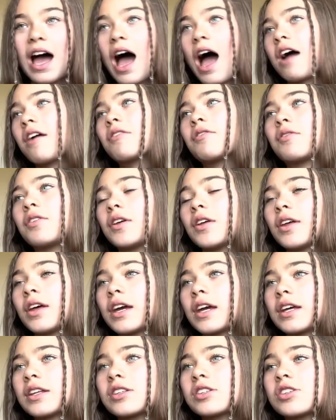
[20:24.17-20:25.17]
I feel
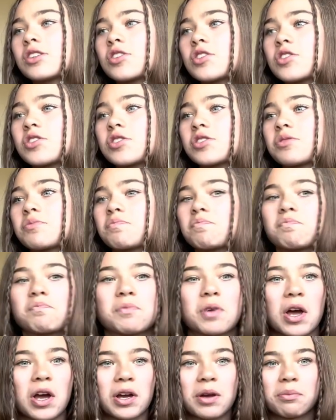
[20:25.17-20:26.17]
like it's just
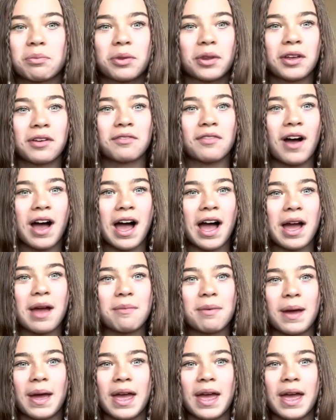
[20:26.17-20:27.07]
a complete vibe,